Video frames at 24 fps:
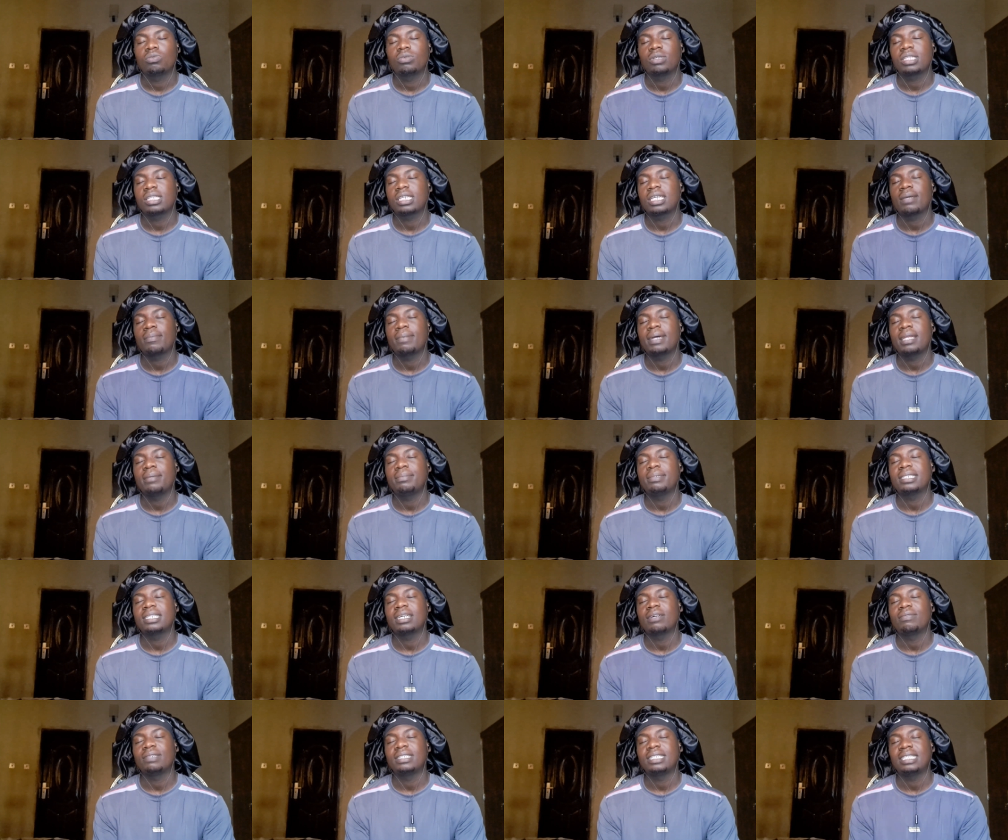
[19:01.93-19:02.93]
Once again, my name is
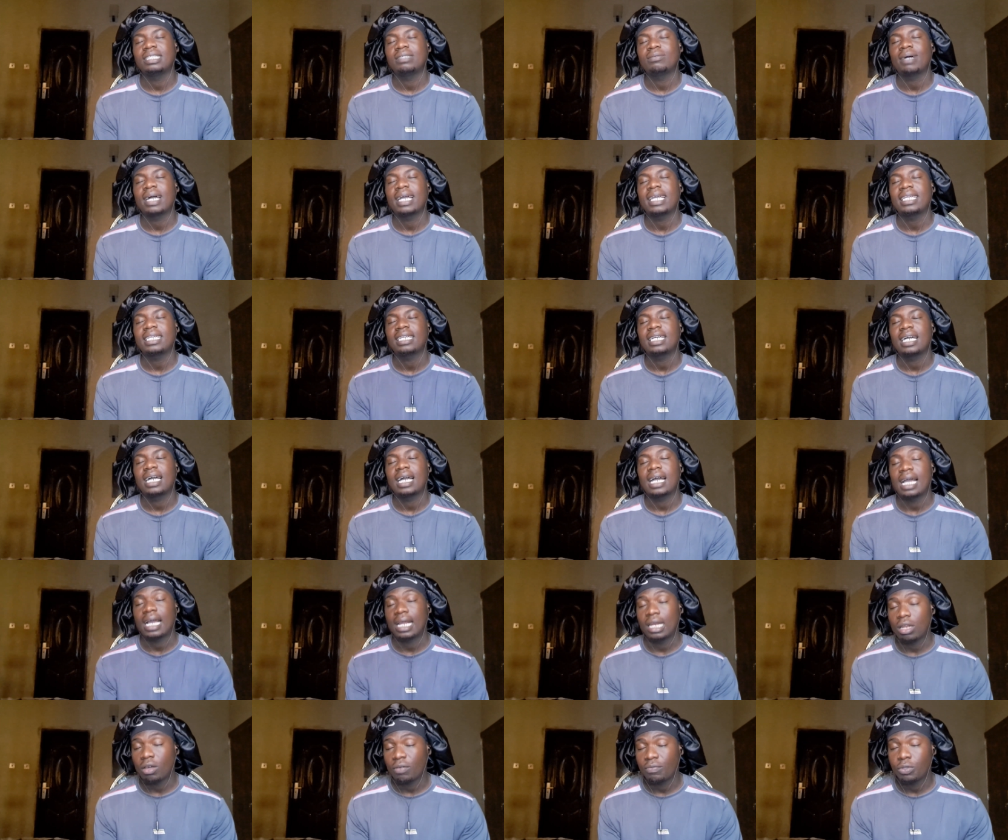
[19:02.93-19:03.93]
Kelvin TY.
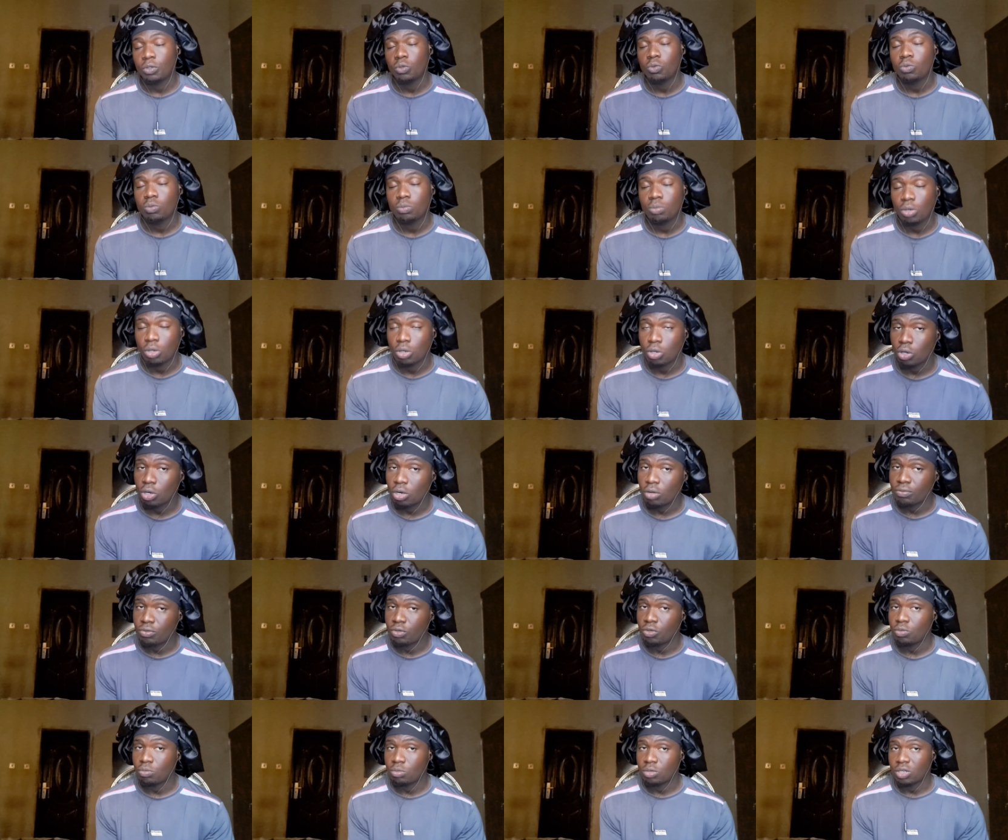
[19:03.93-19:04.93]
I love you, but God
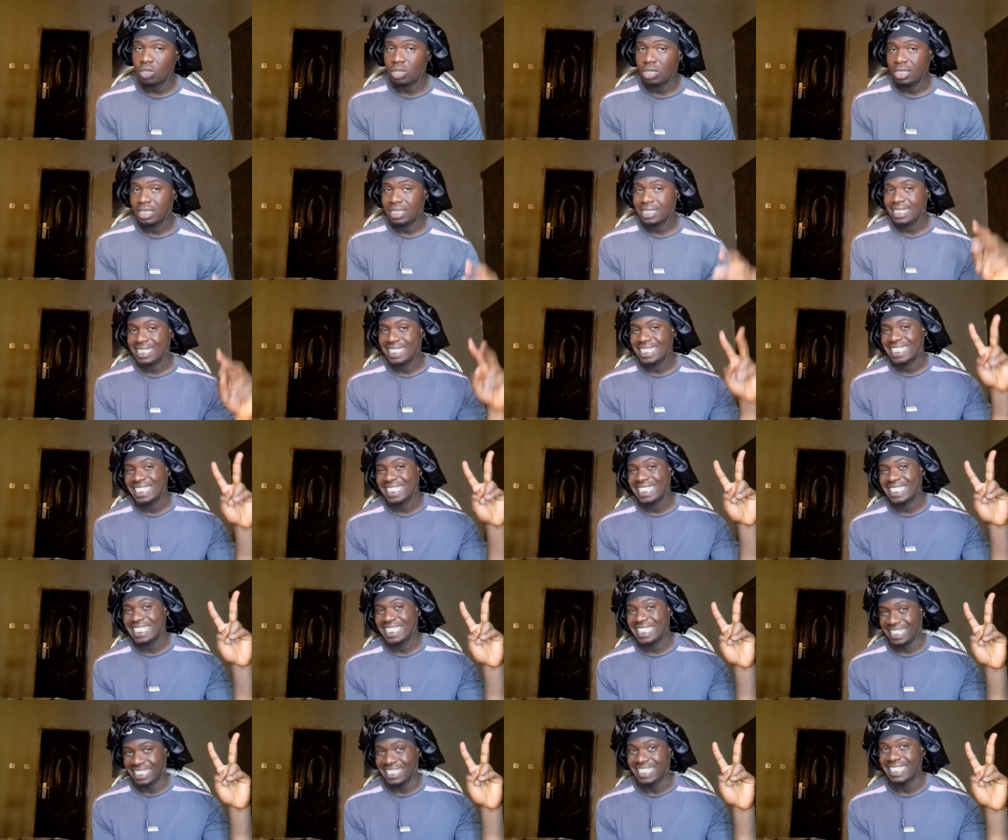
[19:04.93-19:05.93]
loves you more.
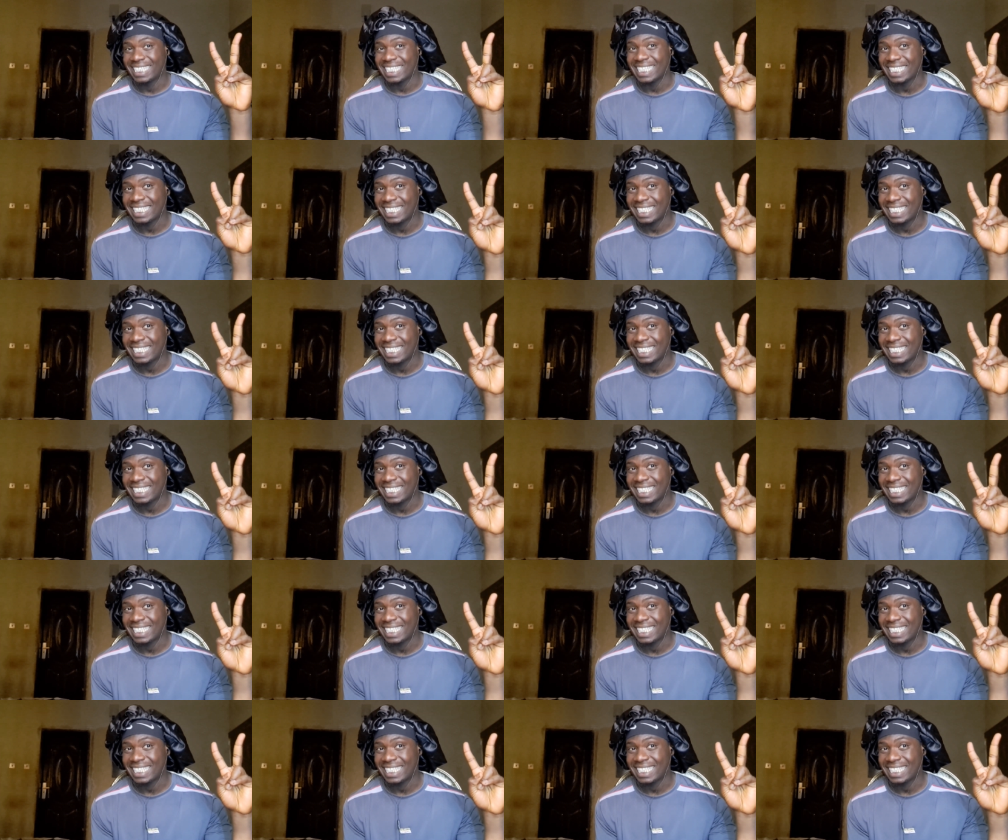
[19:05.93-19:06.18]
This